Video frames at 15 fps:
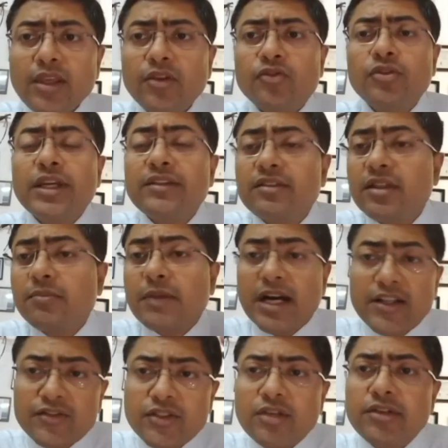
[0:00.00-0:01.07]
So it's the
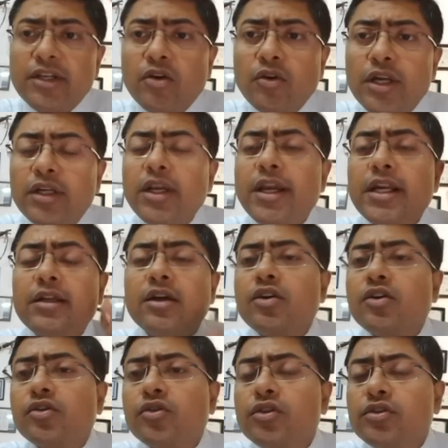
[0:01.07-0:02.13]
master regulator. It
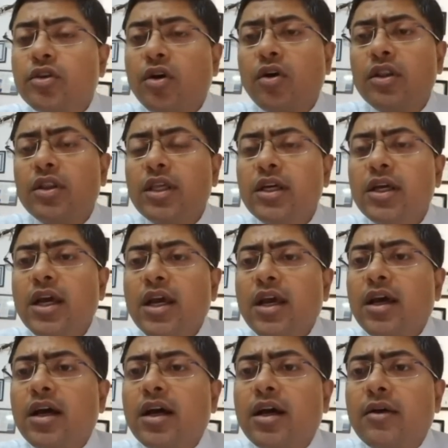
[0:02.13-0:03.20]
controls all the
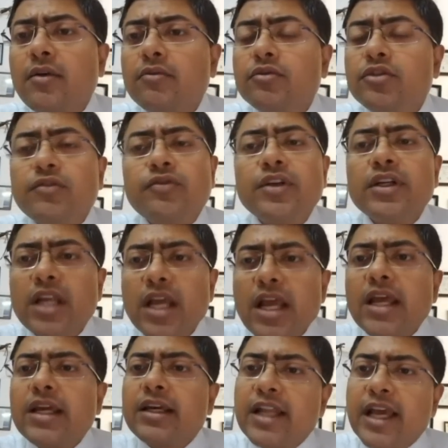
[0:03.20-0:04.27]
uh, different
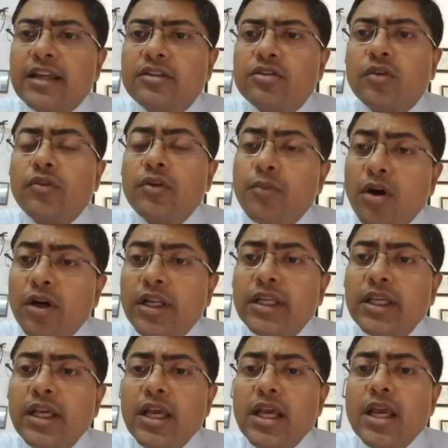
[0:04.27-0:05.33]
glands of our body.
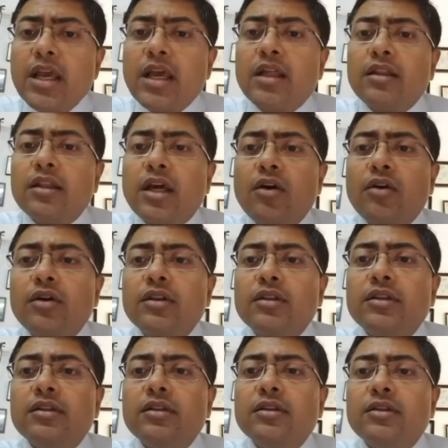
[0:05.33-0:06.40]
Now,
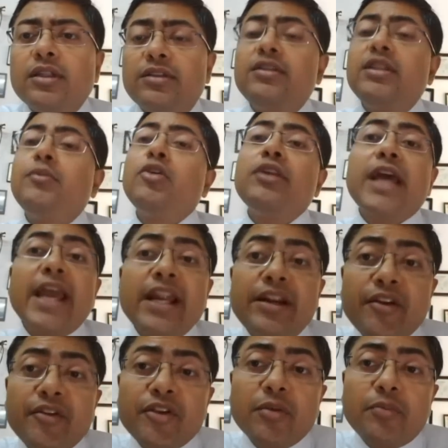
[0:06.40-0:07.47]
this is about
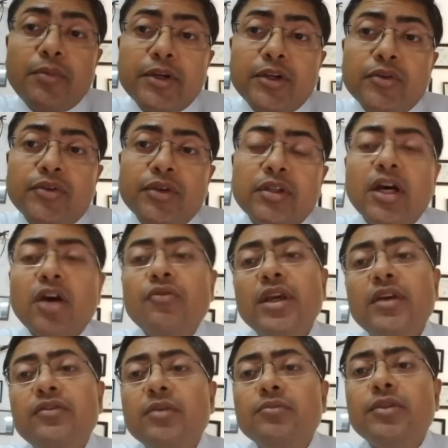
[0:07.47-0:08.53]
anterior pituitary. Now we
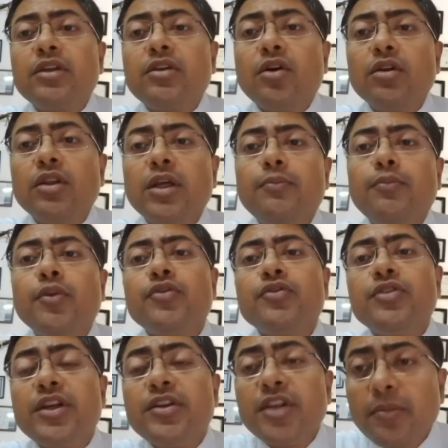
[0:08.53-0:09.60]
have something called the
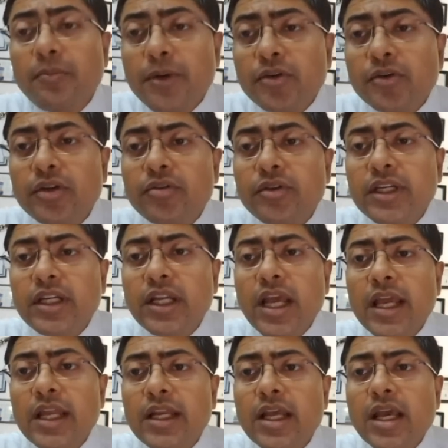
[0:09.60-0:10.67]
posterior pituitary
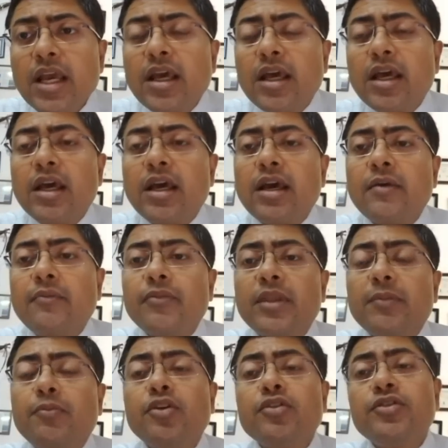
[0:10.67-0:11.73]
gland. Um, the
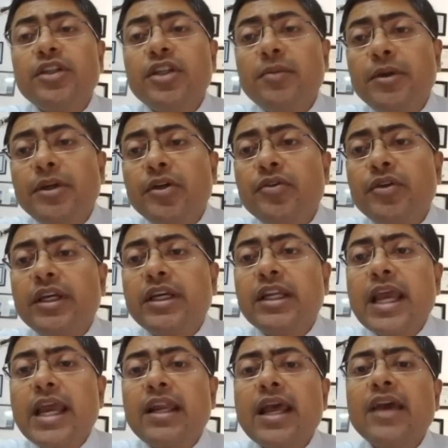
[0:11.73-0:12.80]
posterior pituitary
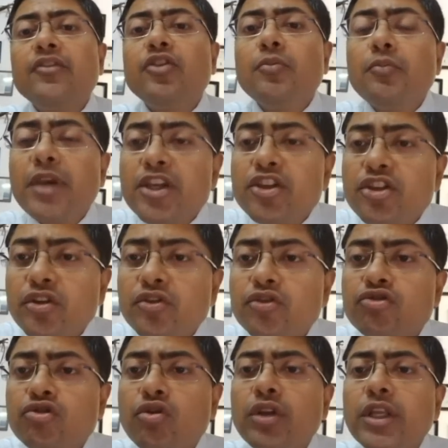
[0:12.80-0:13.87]
gland has a major
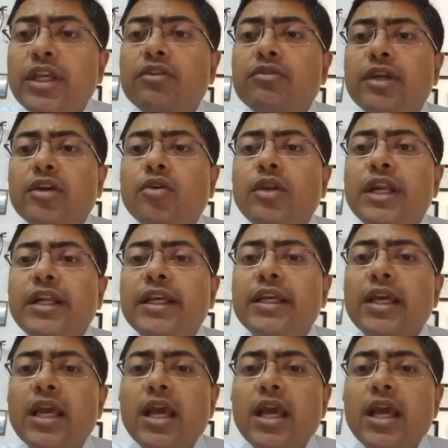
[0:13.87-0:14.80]
role in regulating